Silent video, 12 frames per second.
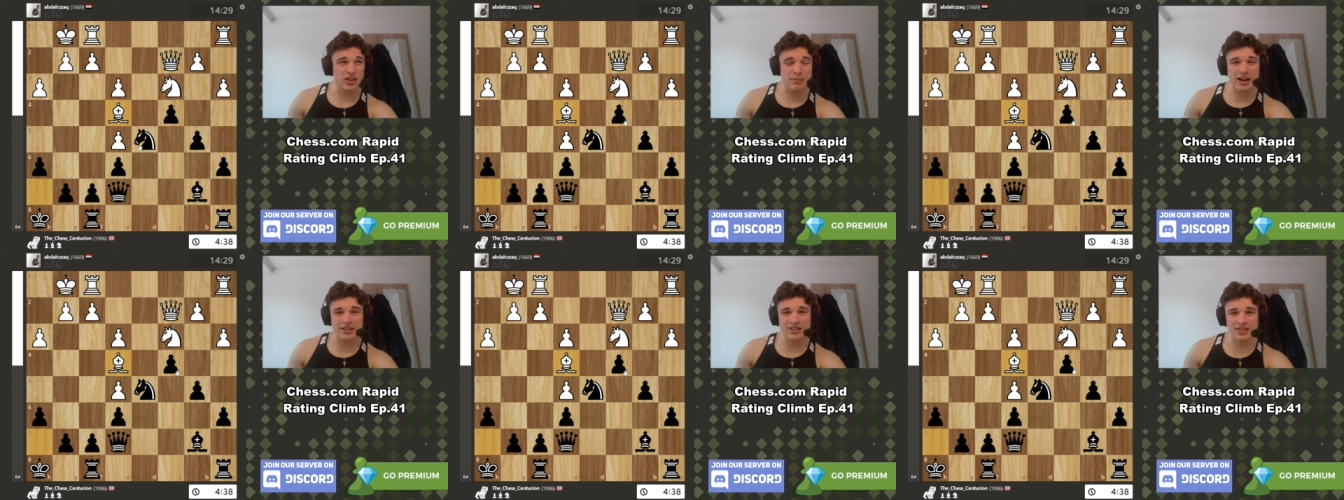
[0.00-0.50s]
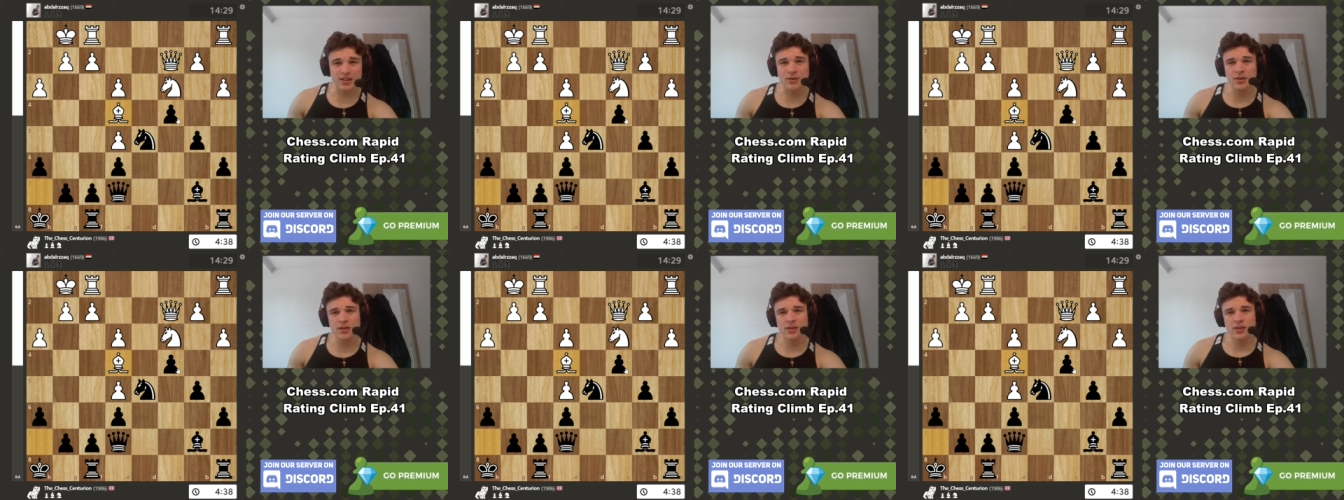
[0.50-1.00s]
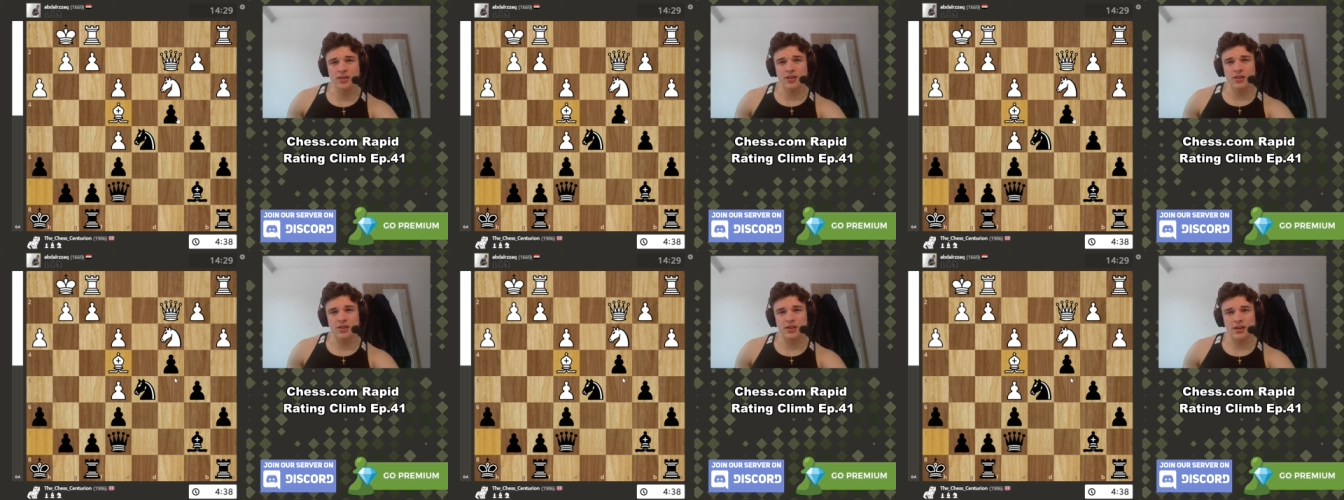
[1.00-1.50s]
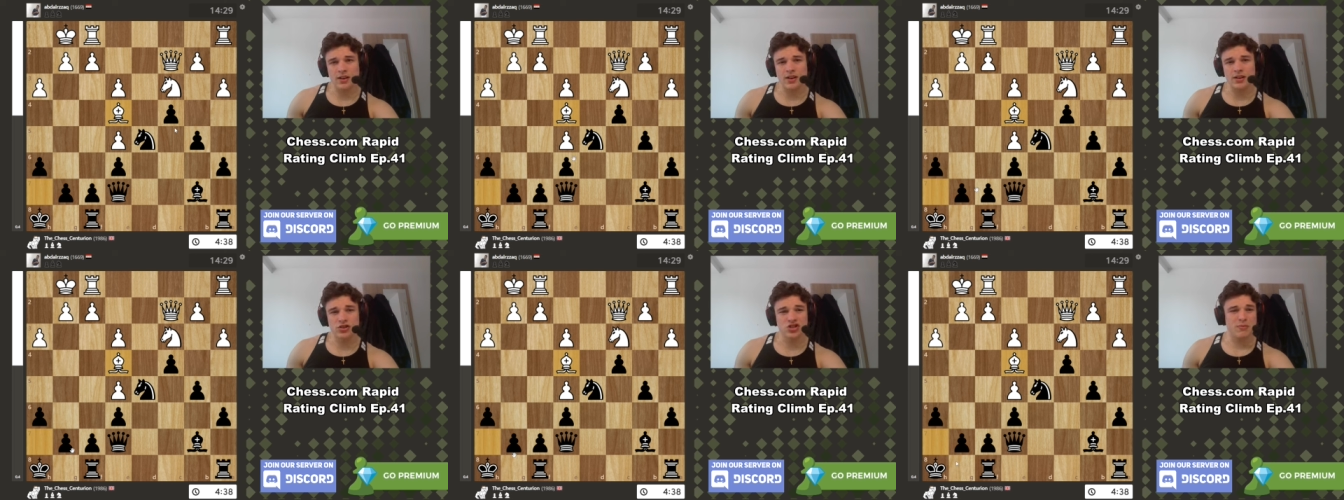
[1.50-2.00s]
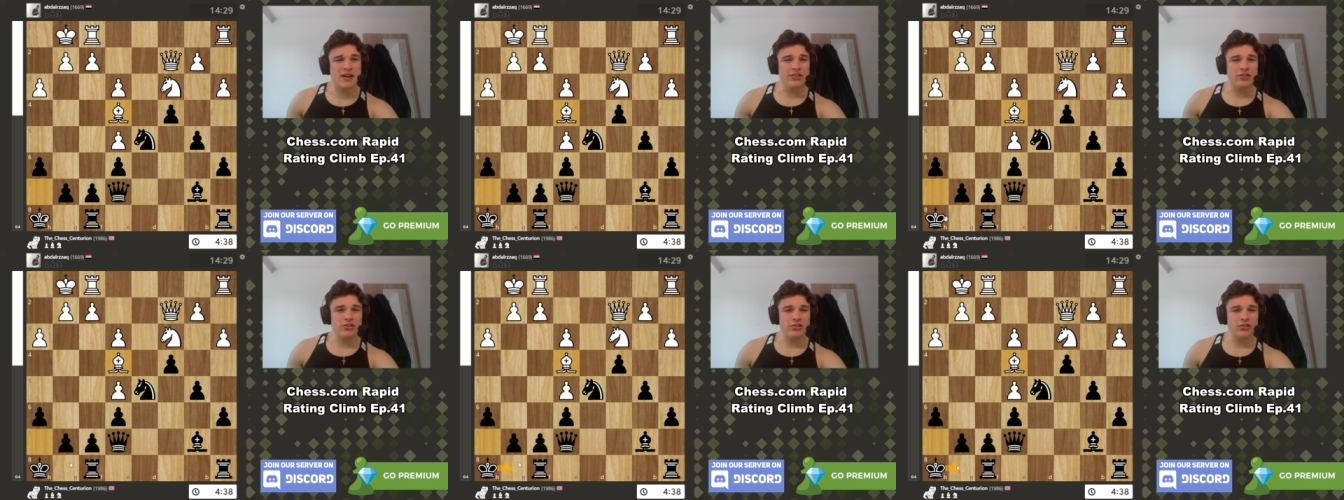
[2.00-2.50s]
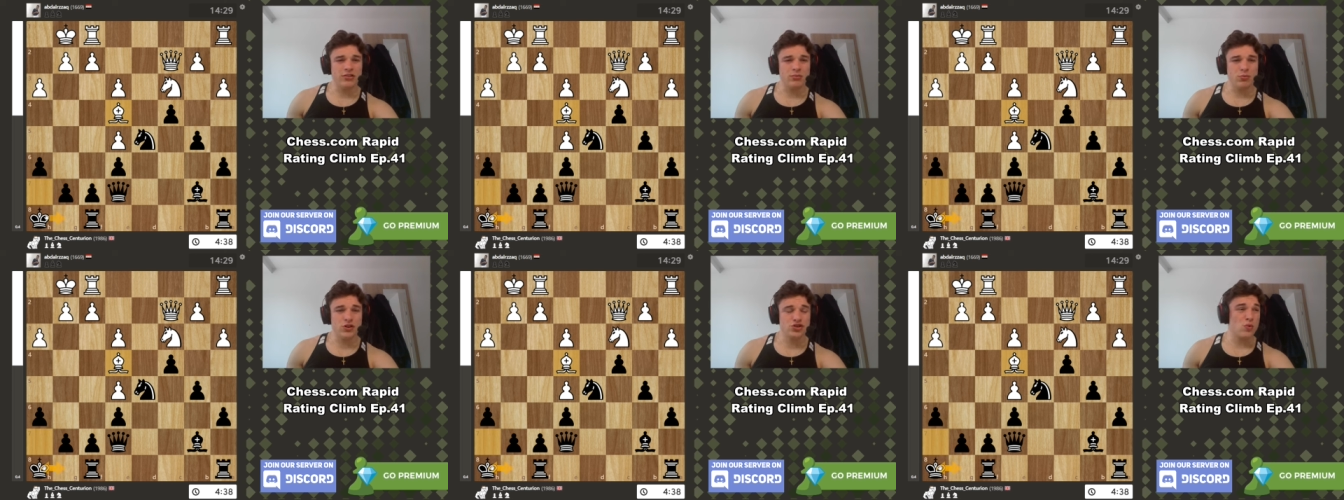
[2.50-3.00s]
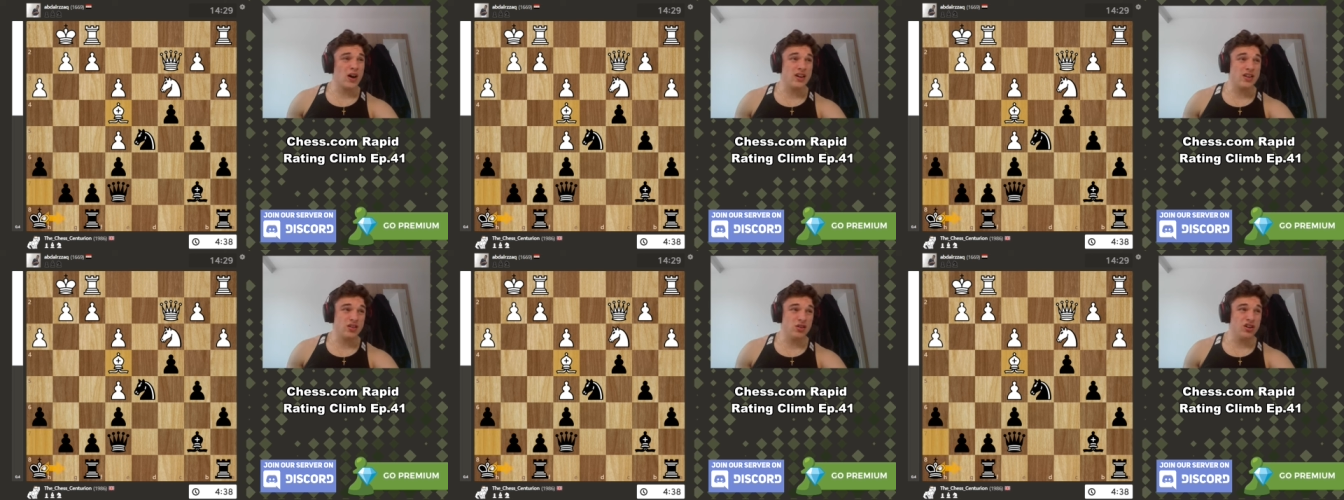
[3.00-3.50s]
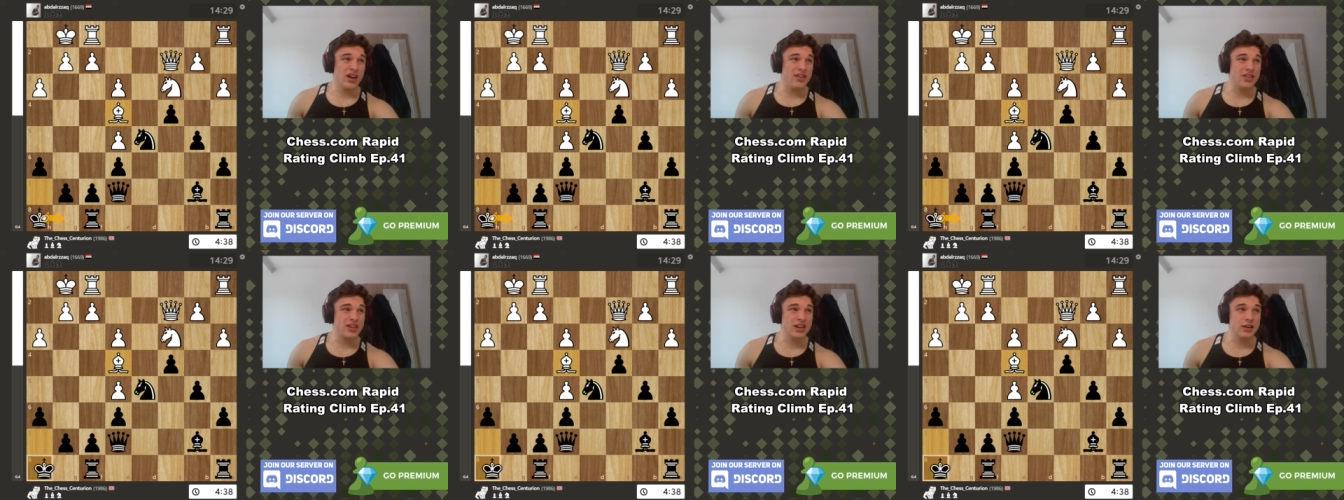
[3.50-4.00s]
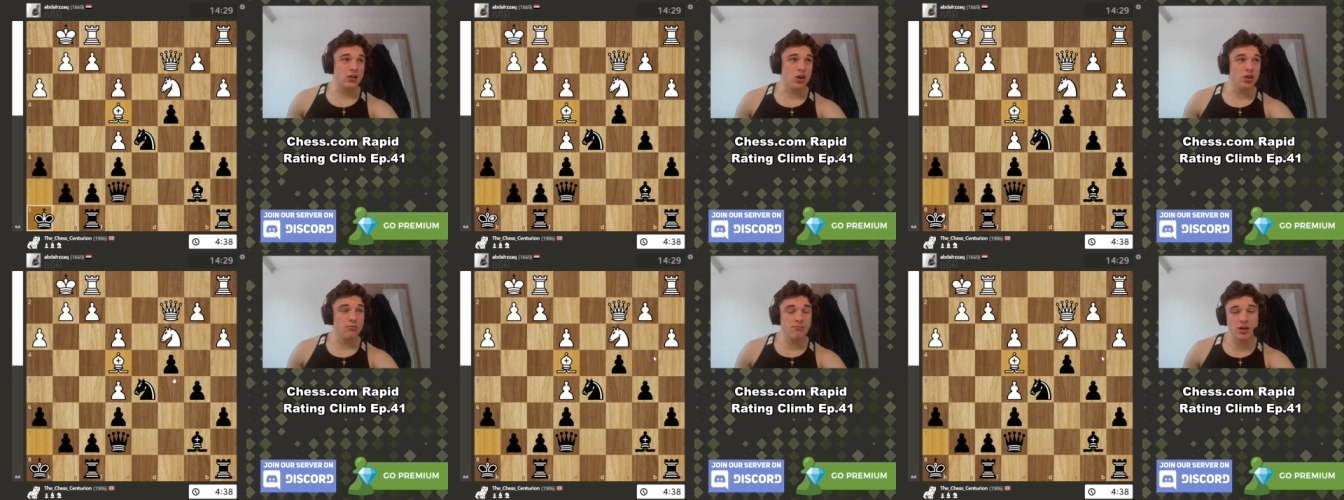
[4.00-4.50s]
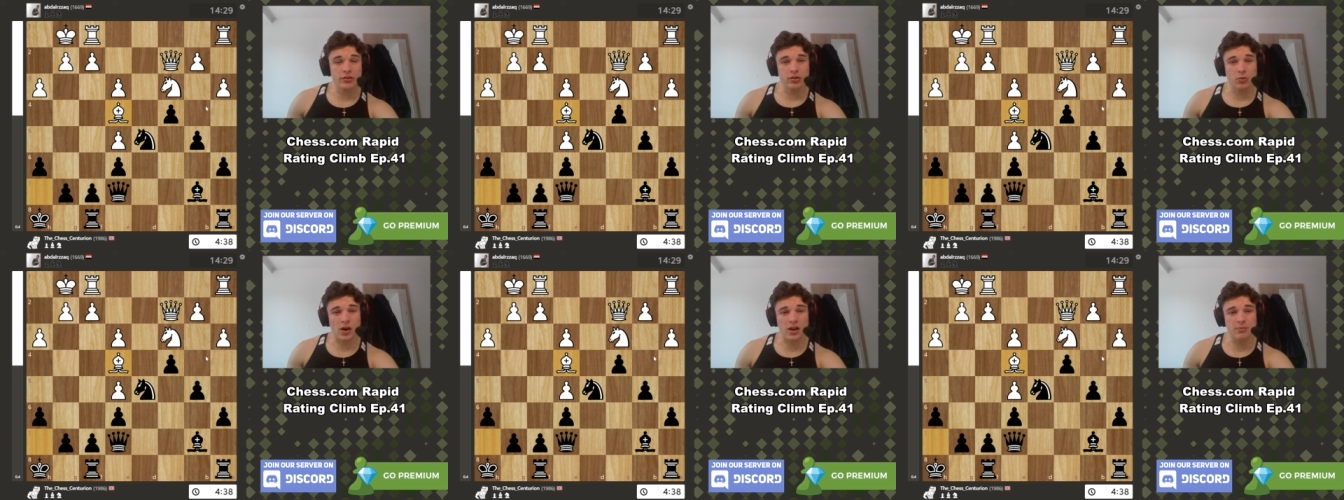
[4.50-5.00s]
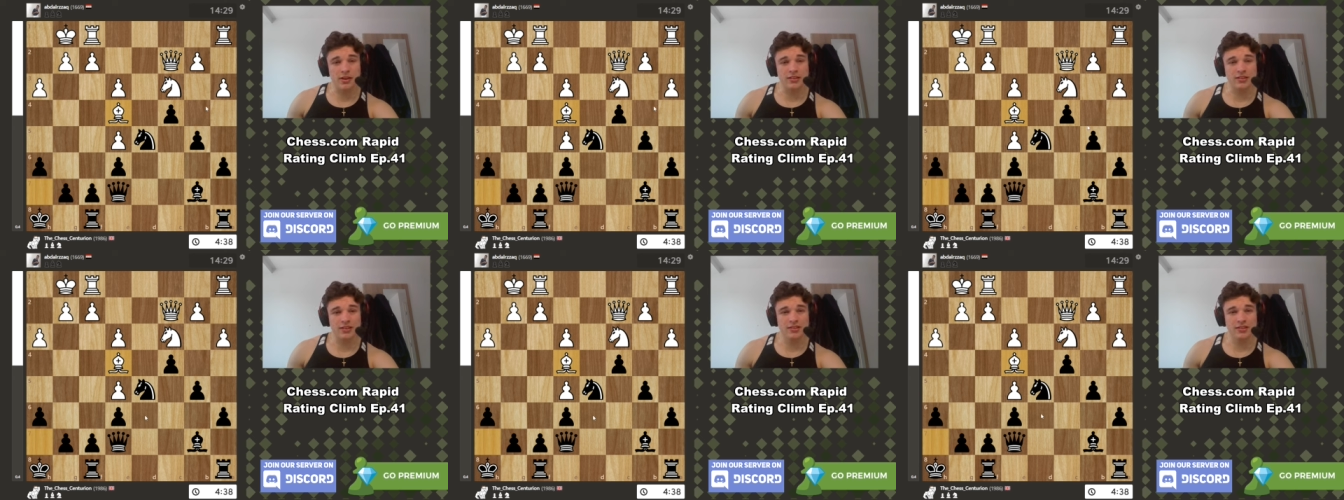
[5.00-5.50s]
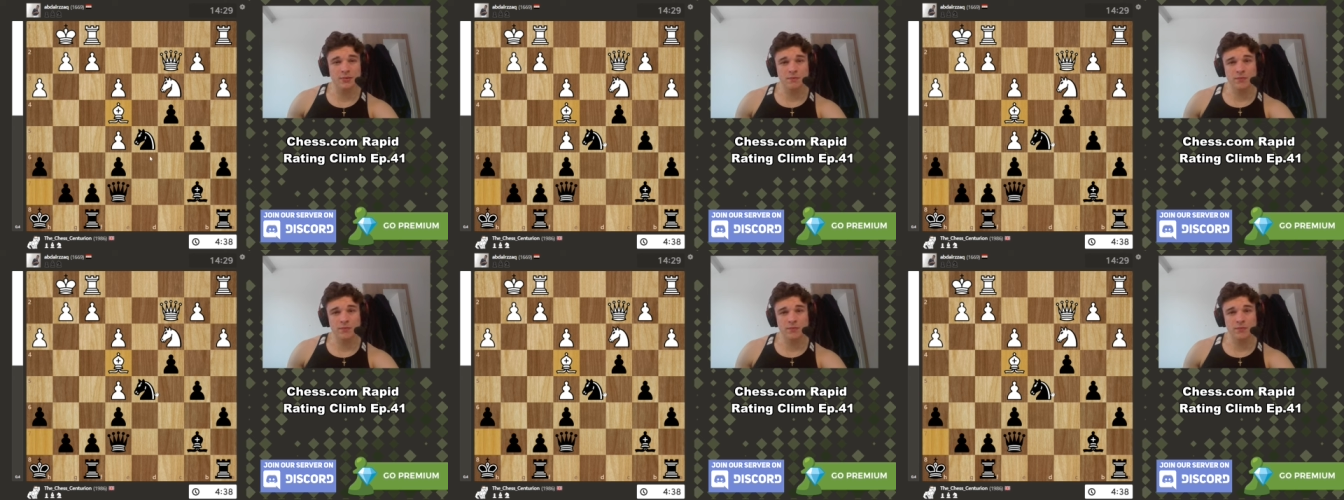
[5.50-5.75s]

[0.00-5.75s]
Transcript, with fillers: matter. Uh, it just depends which square you'd like the king on as the white pieces.